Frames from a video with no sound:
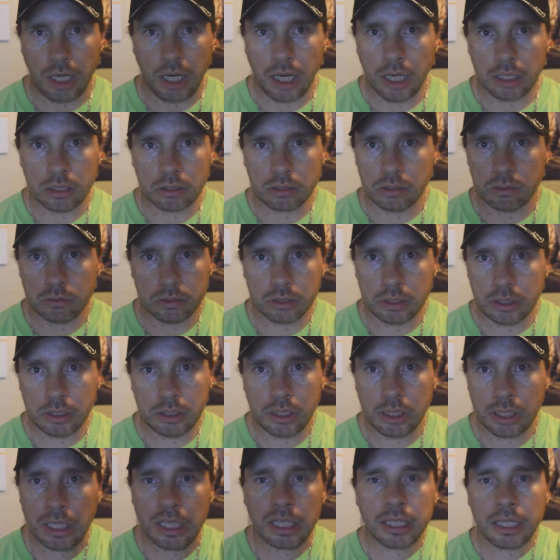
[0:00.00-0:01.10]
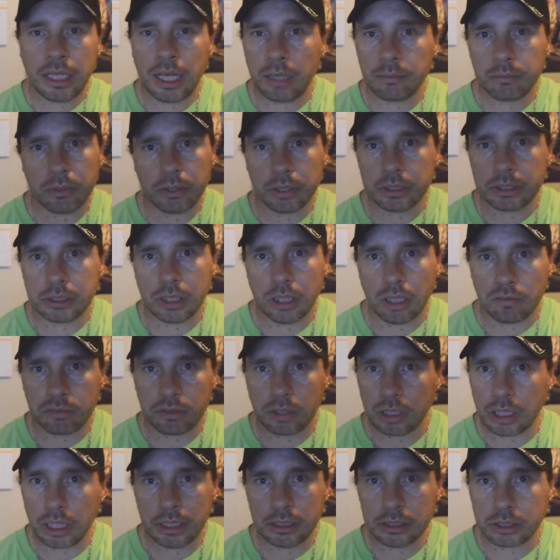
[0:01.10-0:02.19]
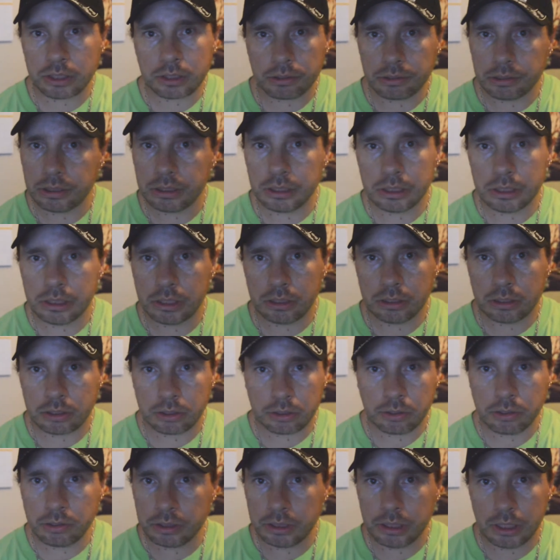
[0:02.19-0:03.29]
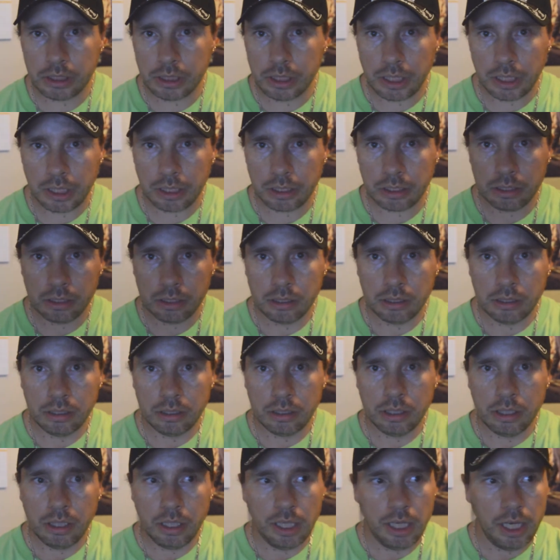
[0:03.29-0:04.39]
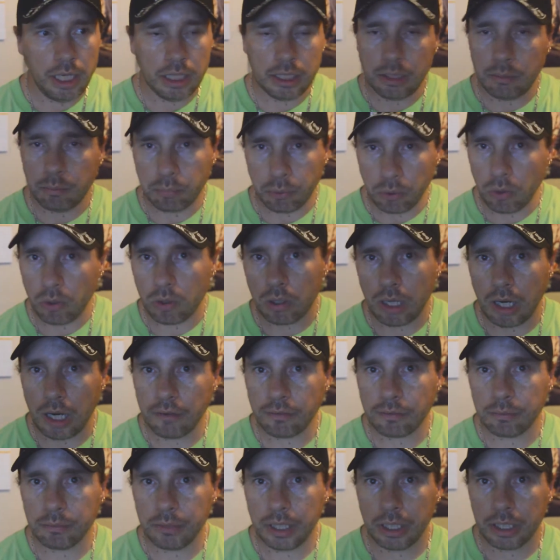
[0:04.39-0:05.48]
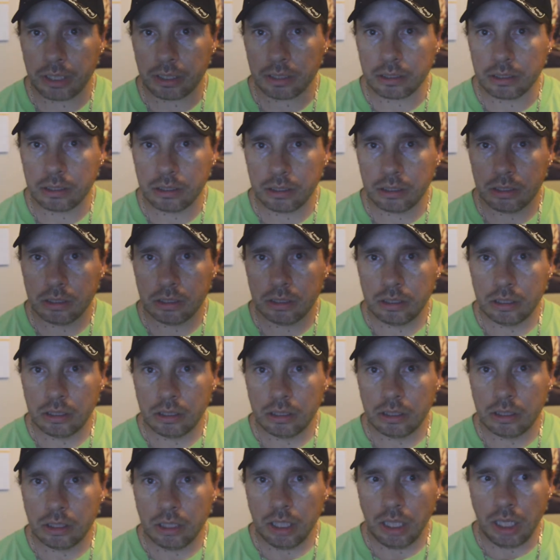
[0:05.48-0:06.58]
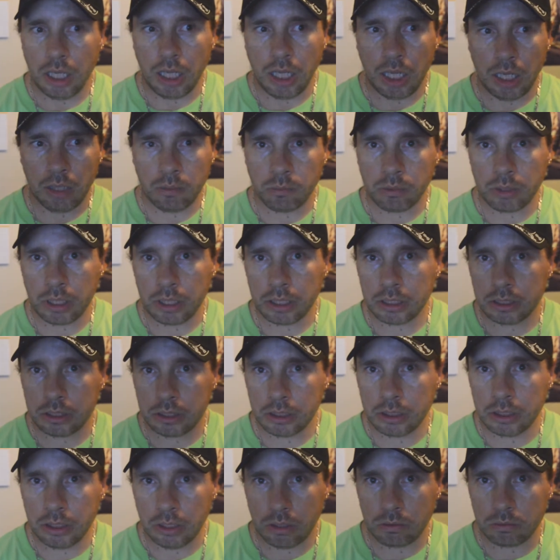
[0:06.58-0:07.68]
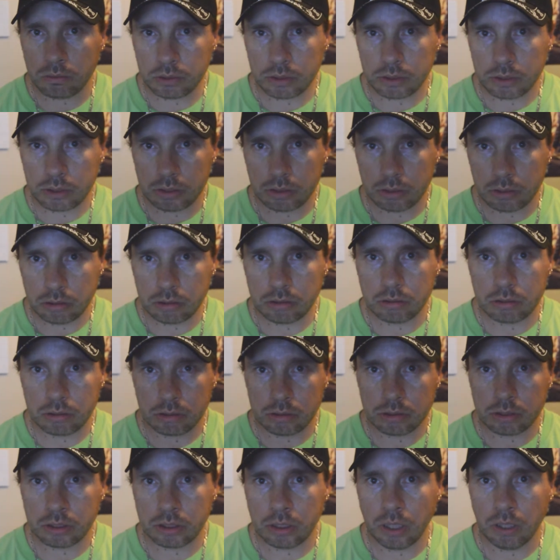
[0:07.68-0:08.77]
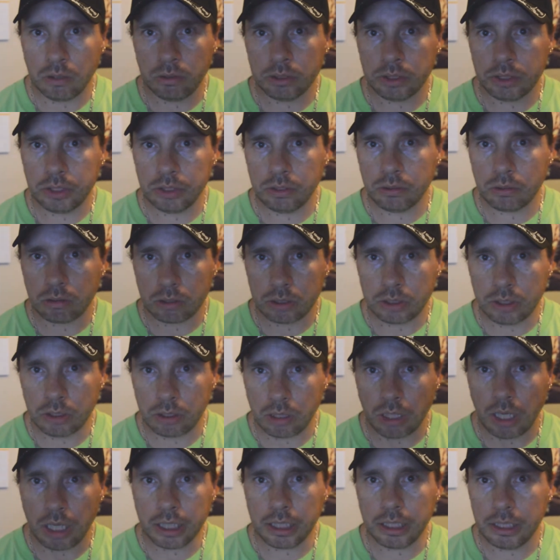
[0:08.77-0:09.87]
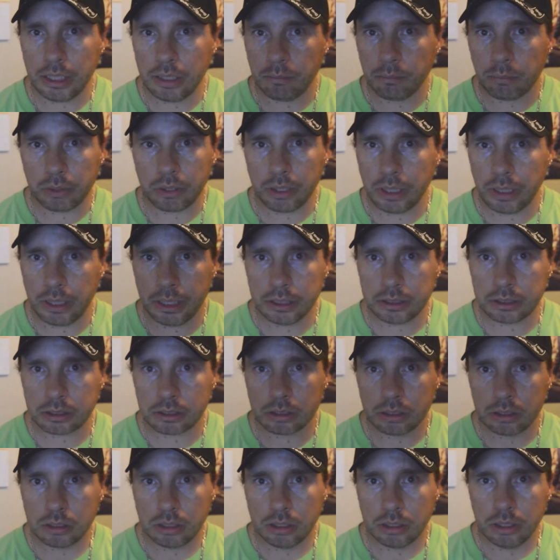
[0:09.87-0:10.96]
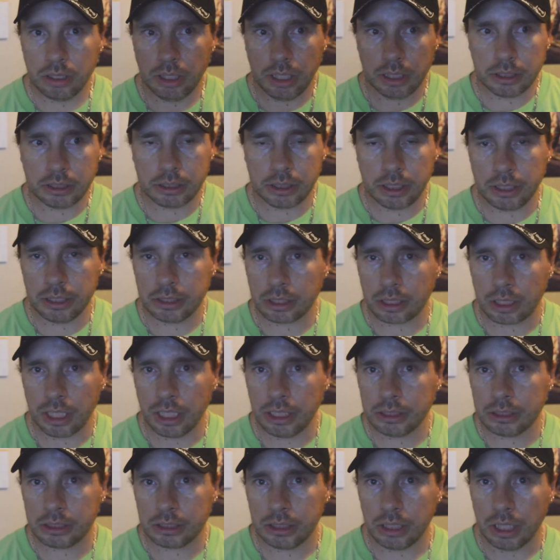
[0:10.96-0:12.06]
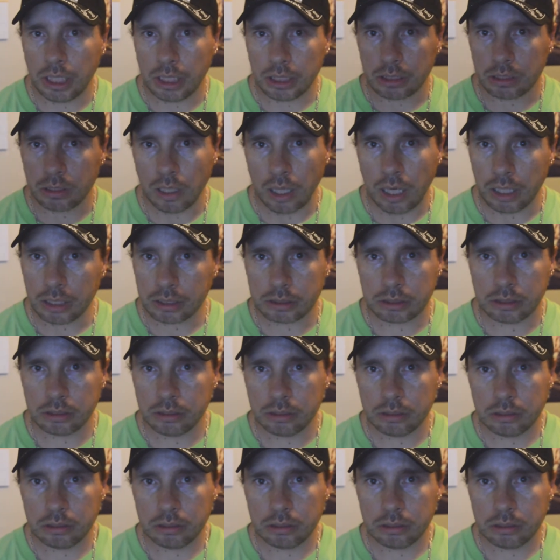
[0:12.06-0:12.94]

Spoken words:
I don't know, the camera itself. The lens screws in there, and it broke off from there. And when I go to lock it in place, it says lens not locked.